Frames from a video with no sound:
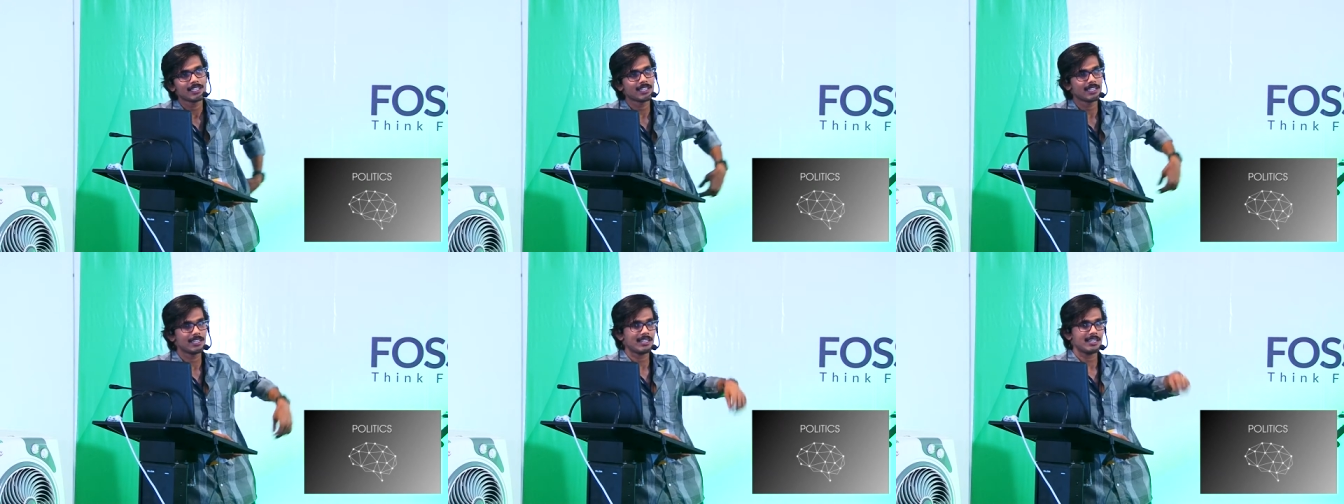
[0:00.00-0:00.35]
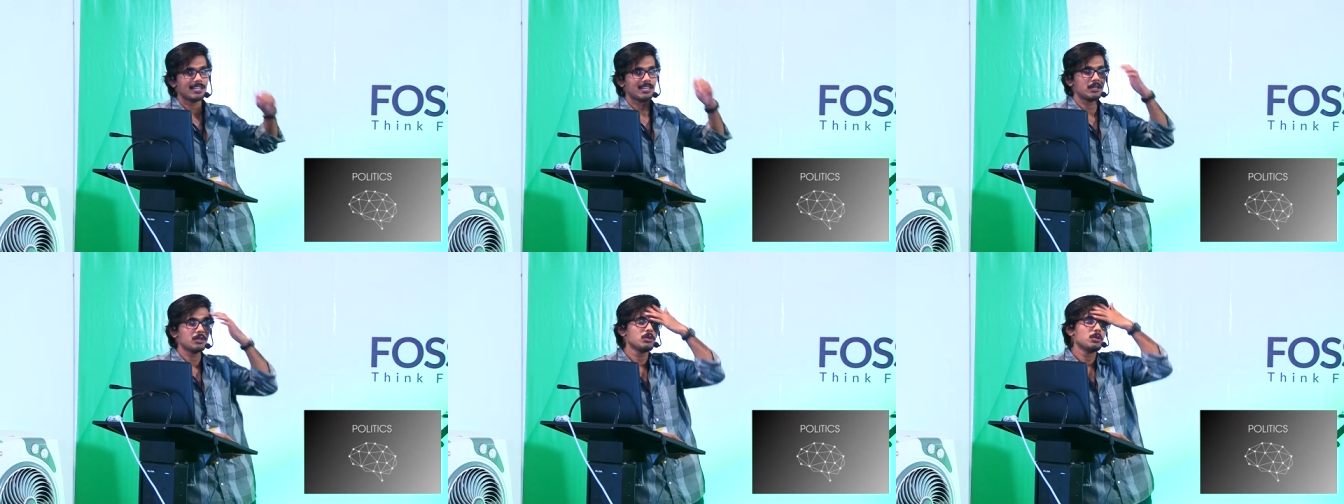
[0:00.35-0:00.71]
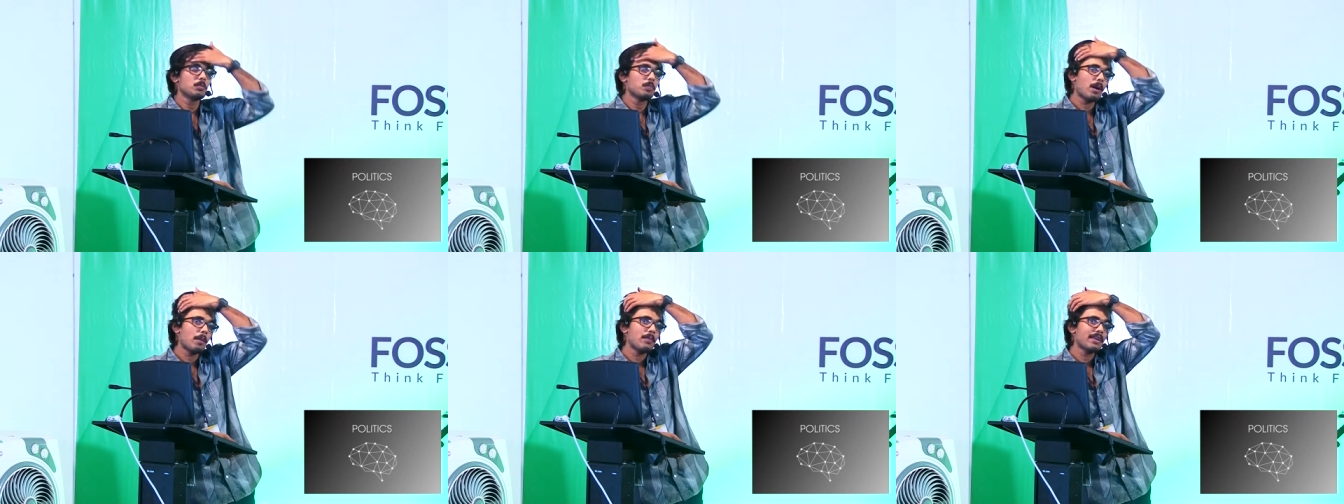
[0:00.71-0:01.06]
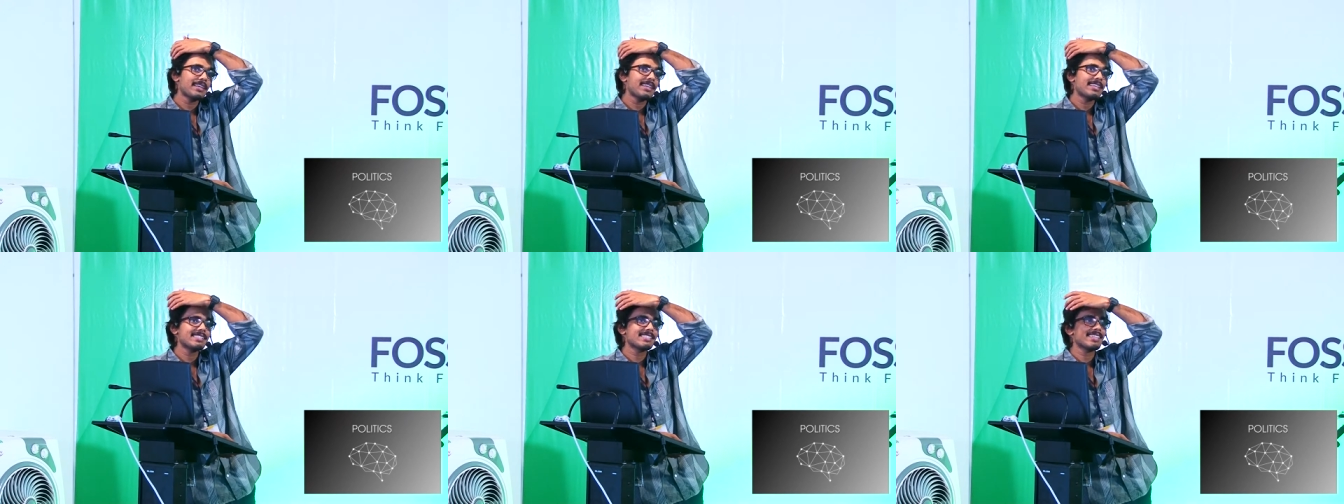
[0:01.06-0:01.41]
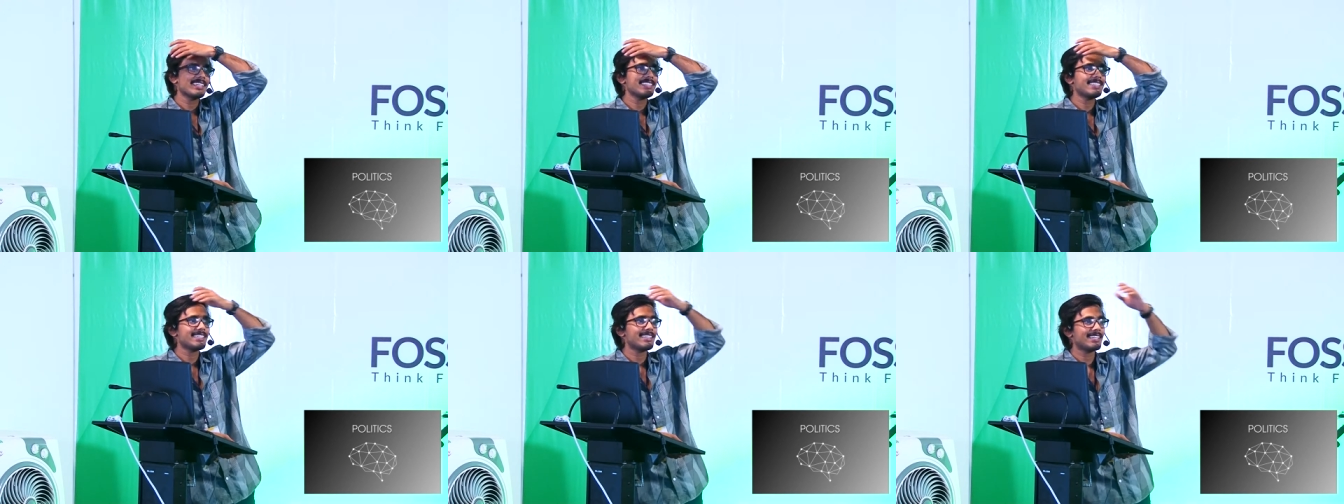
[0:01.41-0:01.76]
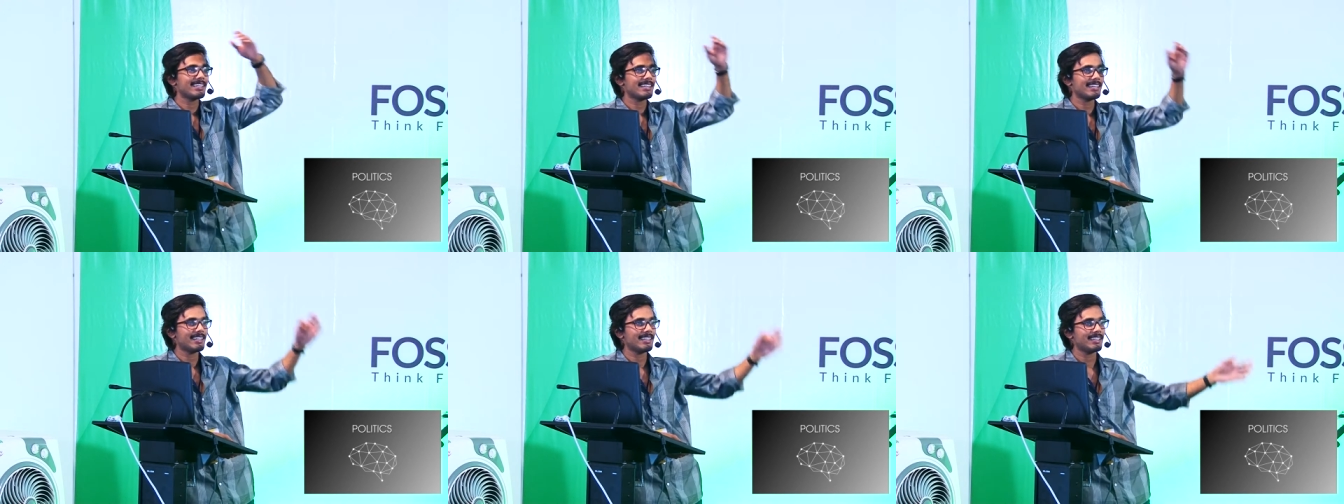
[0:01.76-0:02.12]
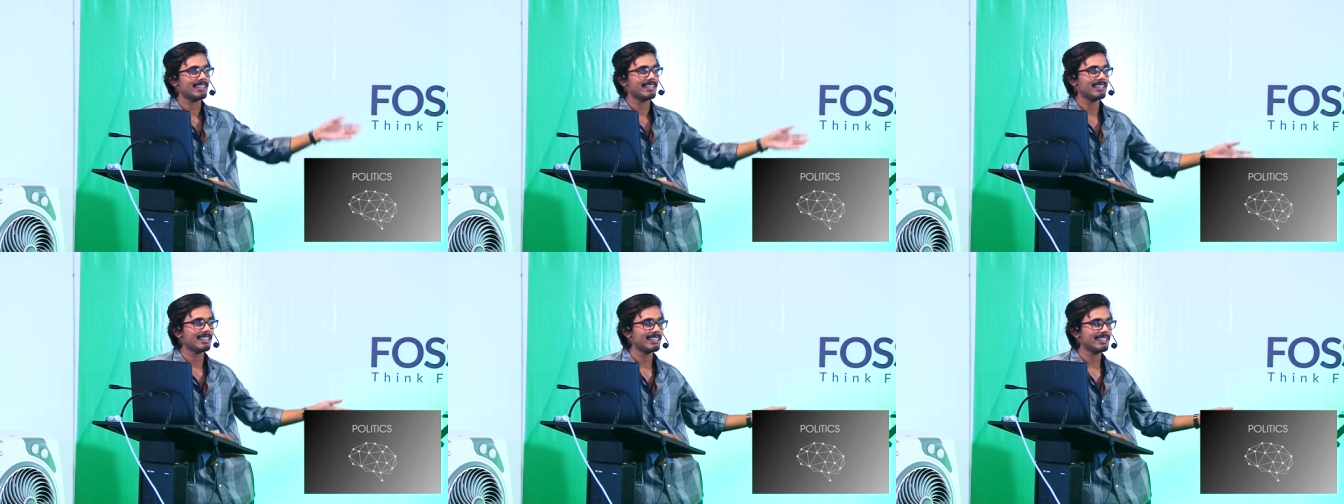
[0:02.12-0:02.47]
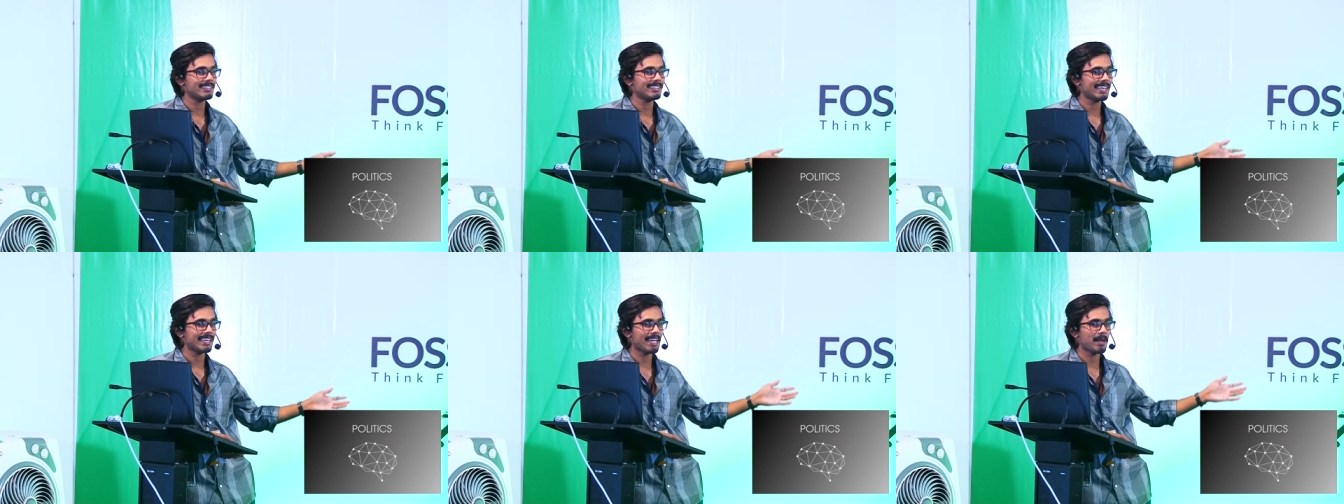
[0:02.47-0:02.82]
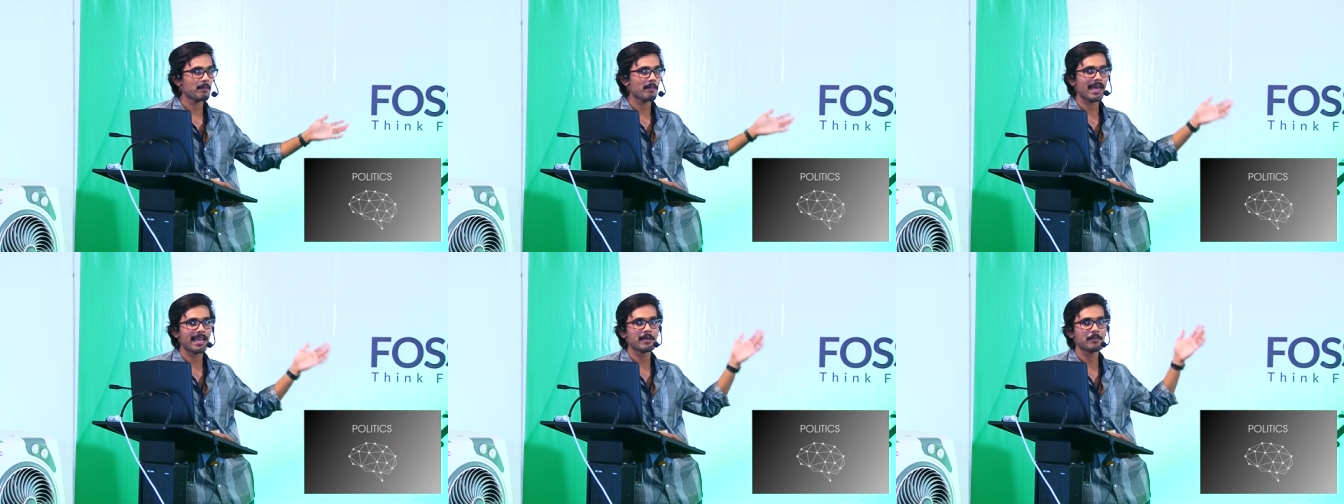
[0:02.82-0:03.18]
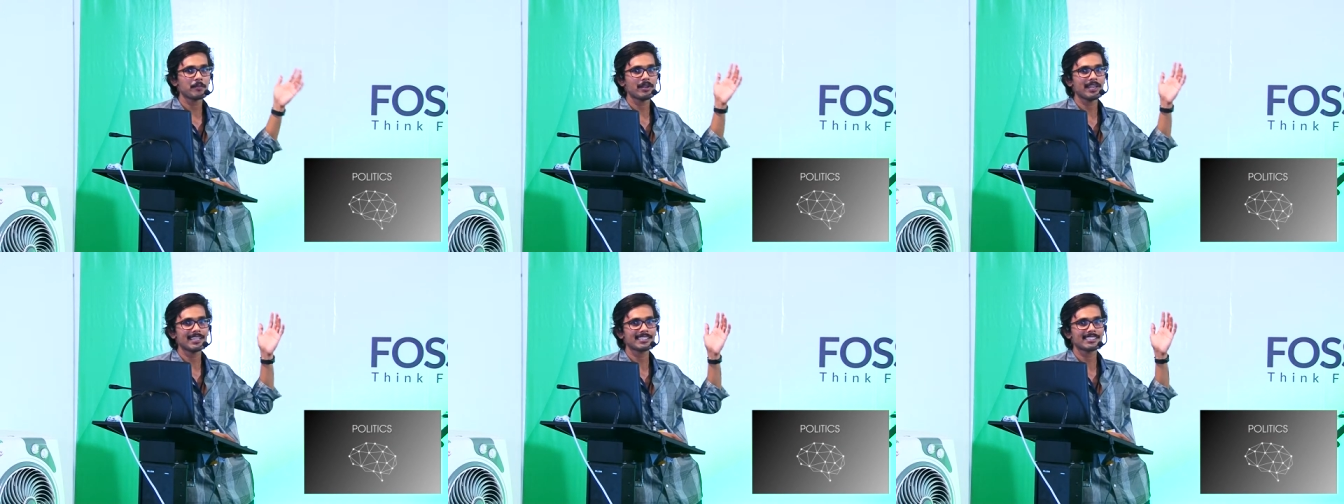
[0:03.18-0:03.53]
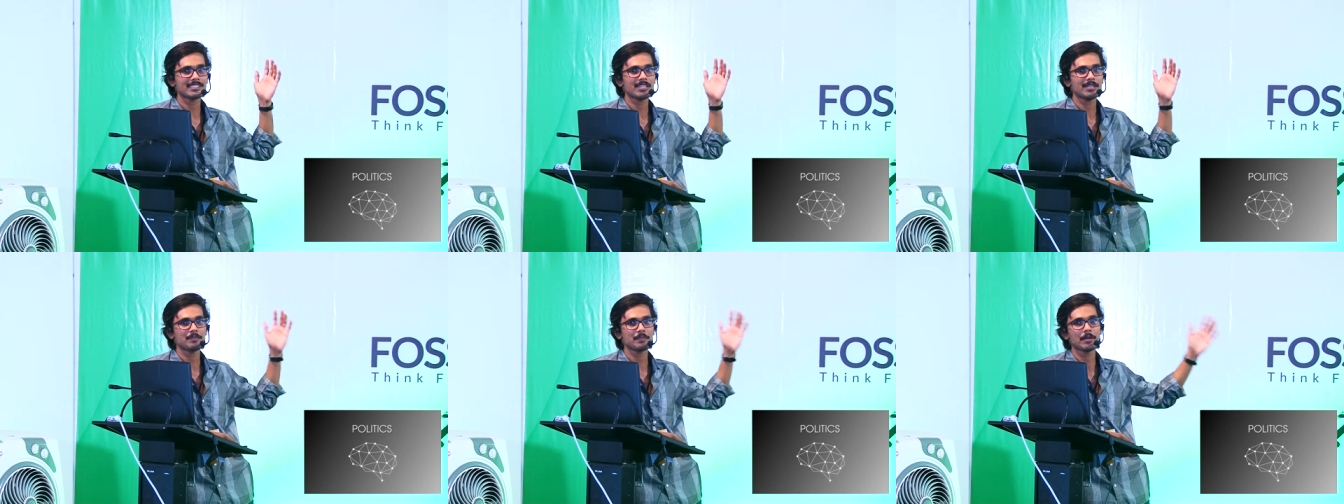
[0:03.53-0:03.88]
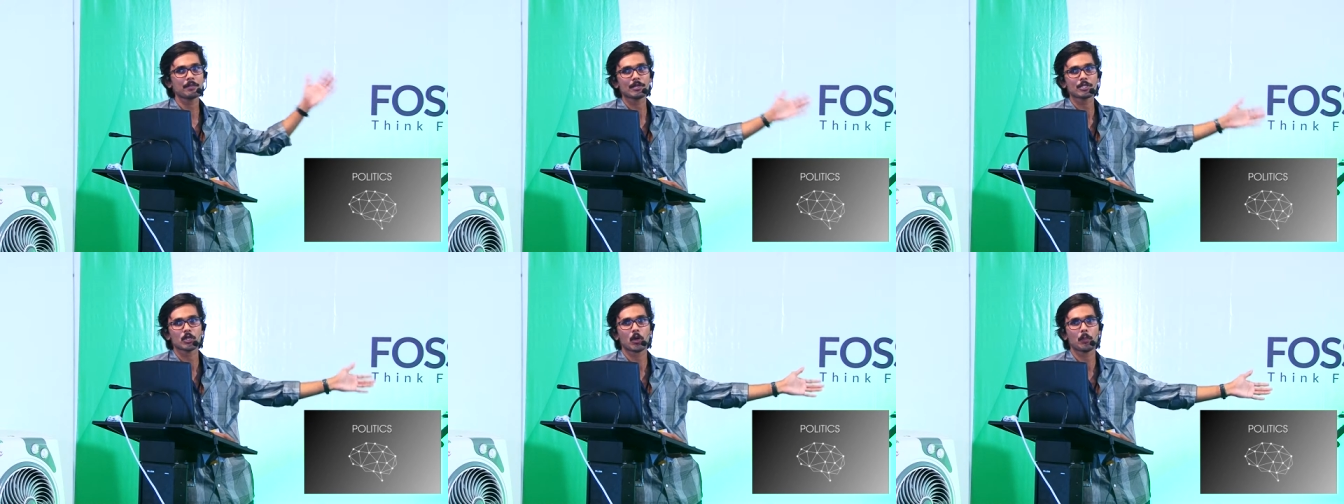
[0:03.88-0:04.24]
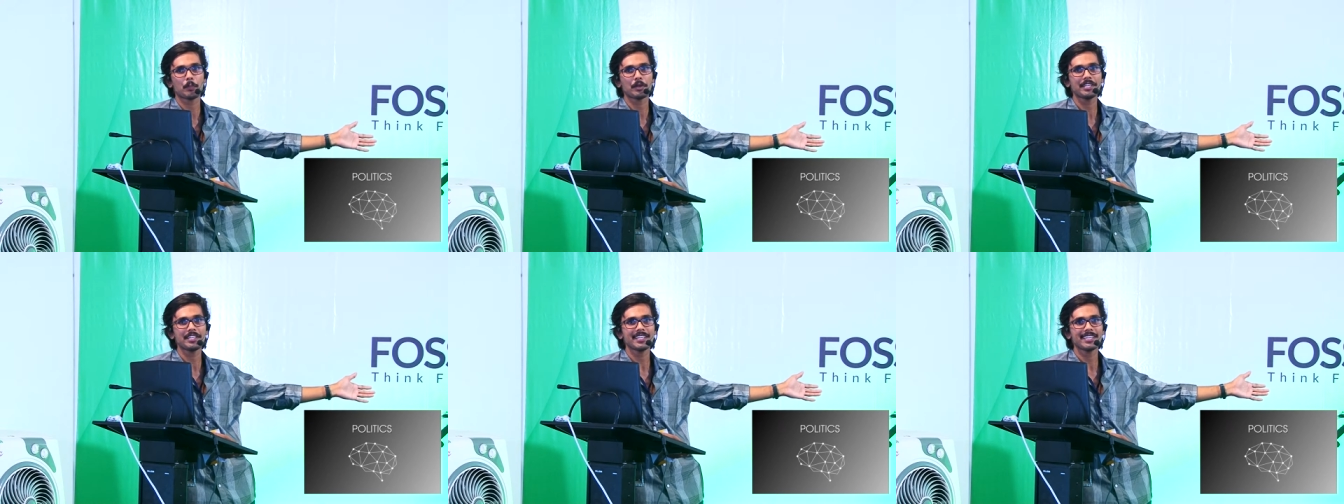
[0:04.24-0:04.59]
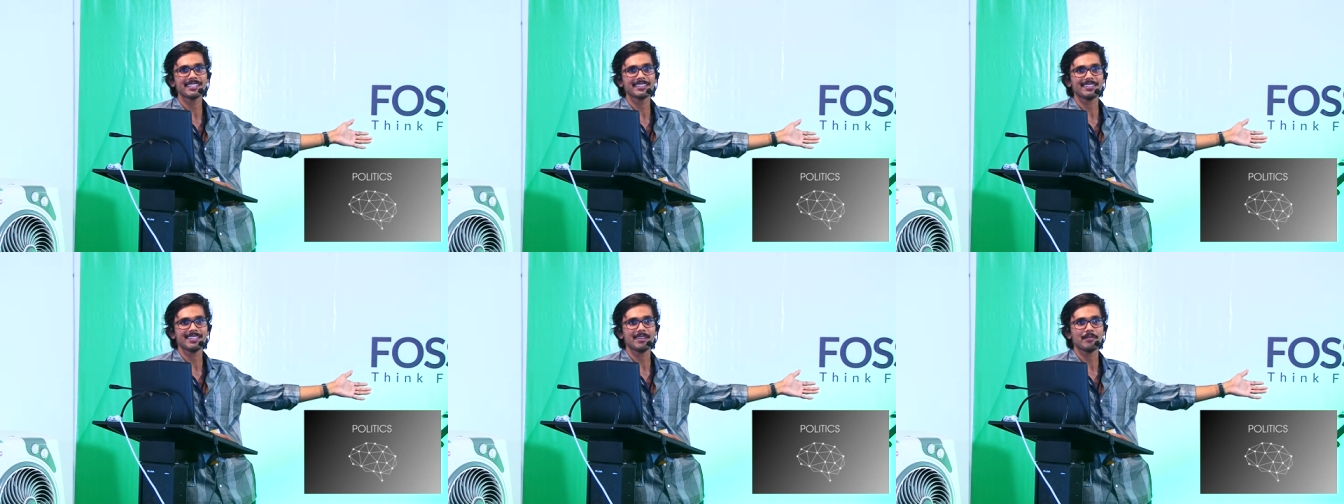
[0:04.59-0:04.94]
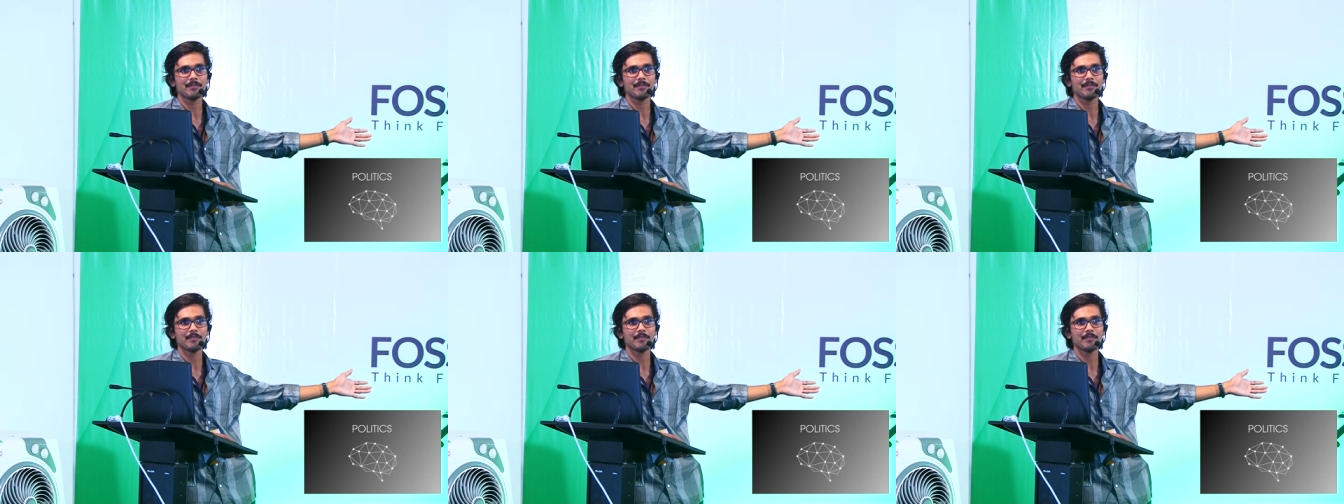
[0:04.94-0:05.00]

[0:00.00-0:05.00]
uh, who publicly said uh, uh they can manipulate uh, people's opinion.